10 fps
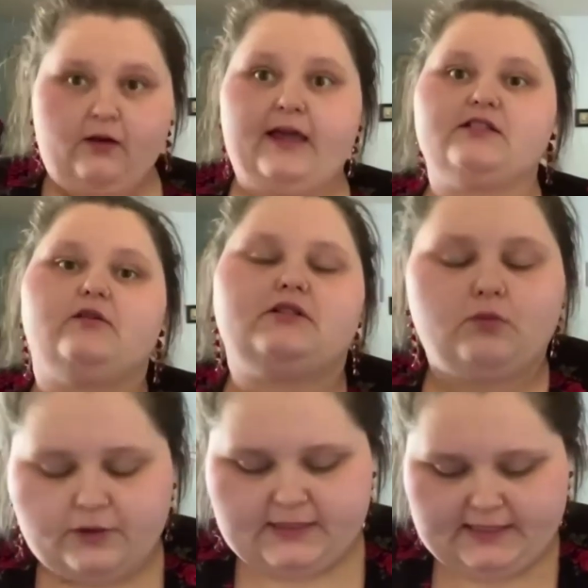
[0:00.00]
Okay, so it's
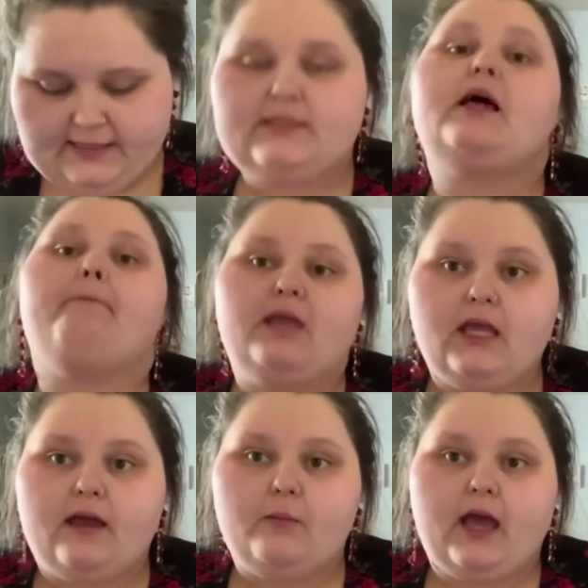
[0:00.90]
1.06
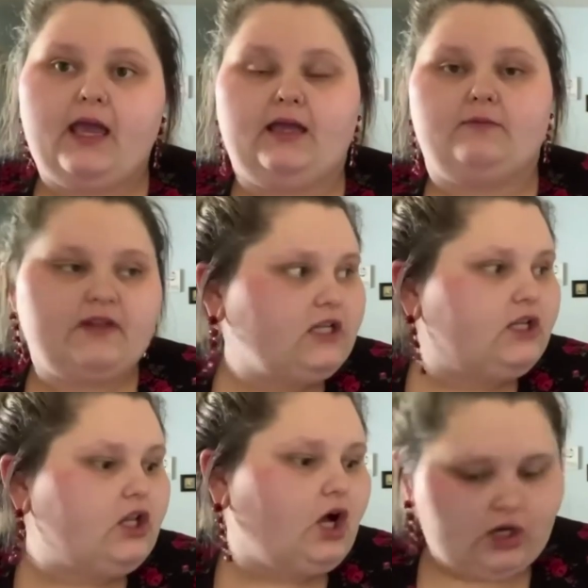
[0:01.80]
p.m. and I'm feeling a
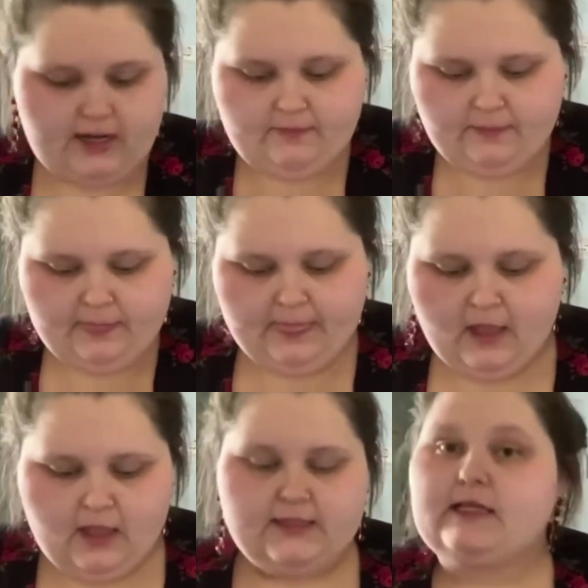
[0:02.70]
little hungry.
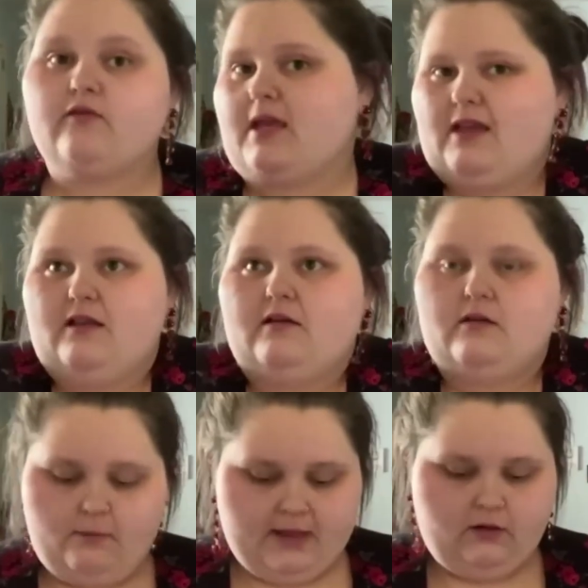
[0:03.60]
And instead of making
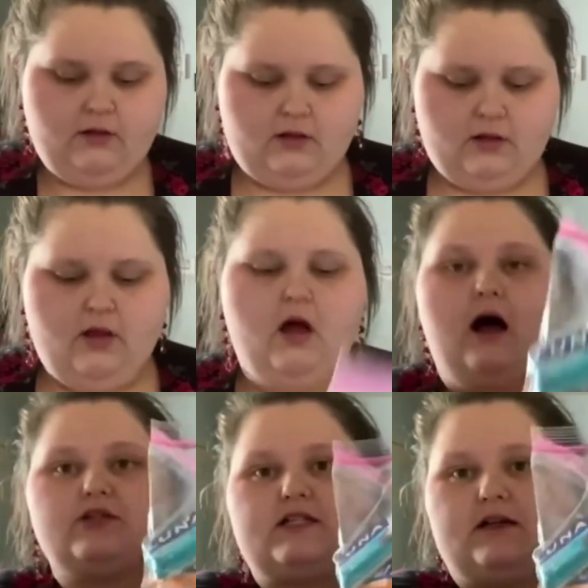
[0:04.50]
a meal,
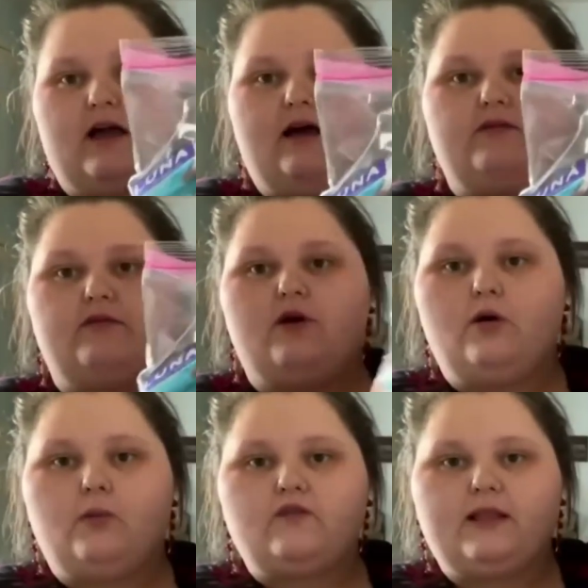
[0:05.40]
I'm just gonna have
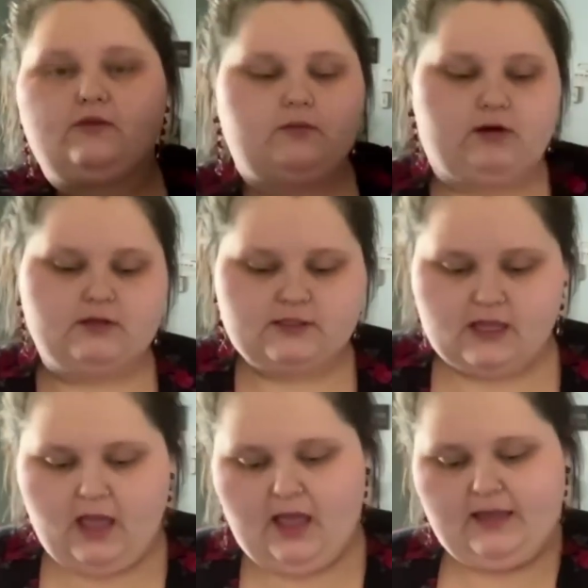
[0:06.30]
one of my Luna bars,
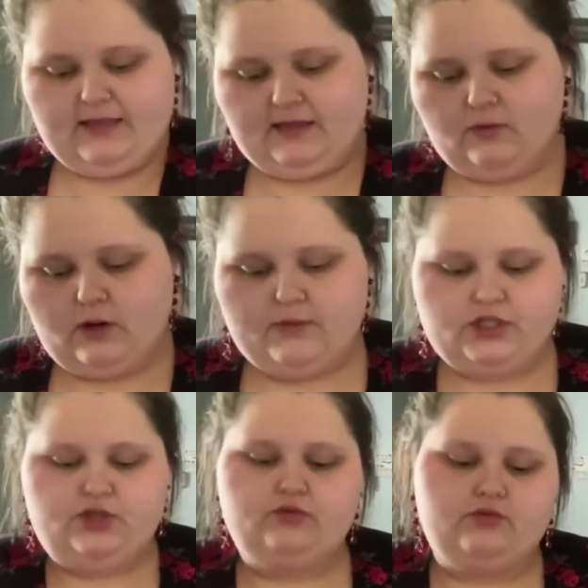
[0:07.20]
and I think the one I'm gonna
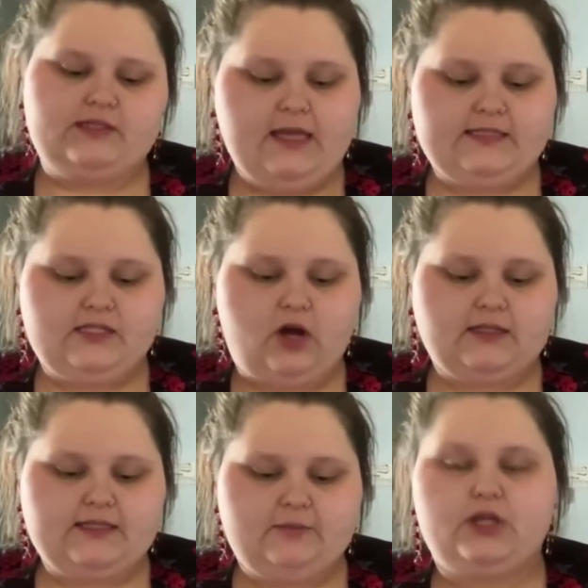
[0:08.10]
choose is the
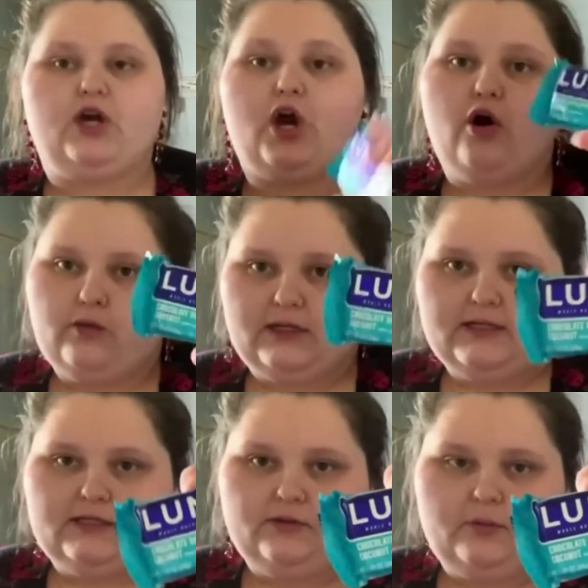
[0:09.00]
chocolate dipped
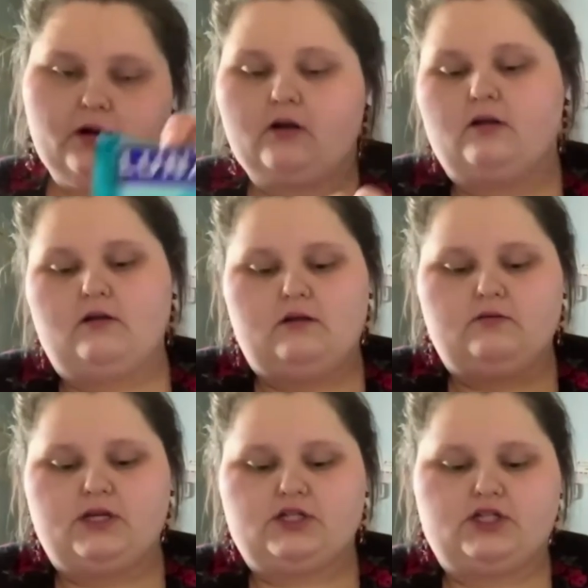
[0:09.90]
coconut Luna bar,
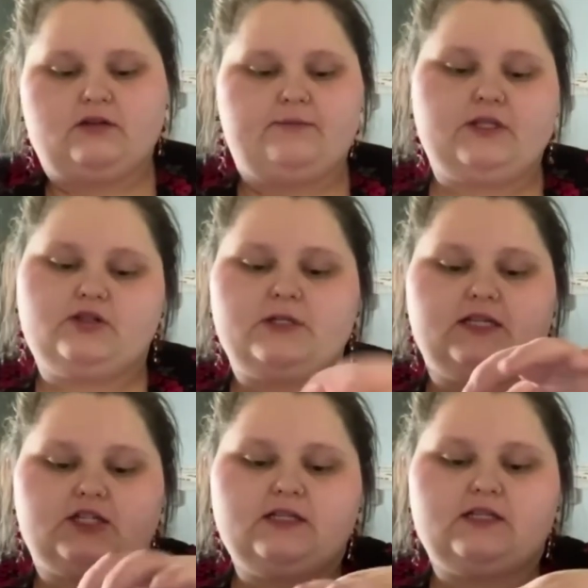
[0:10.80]
which is super
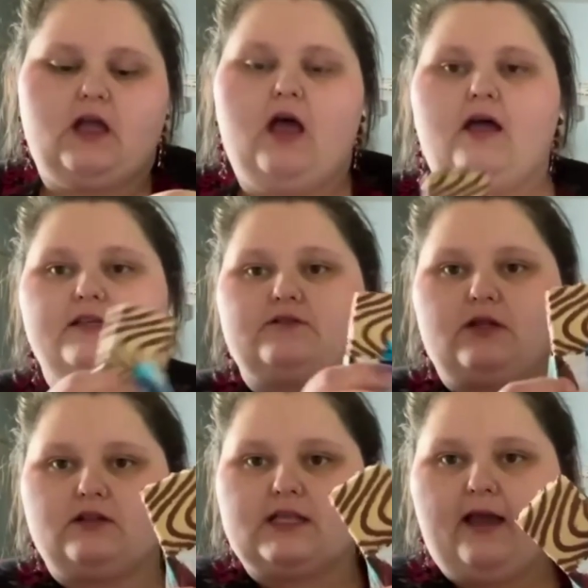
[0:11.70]
delicious, and this is what it
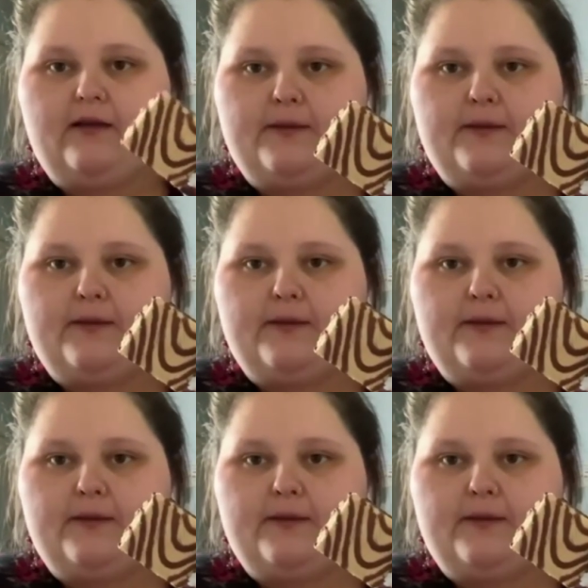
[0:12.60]
looks like.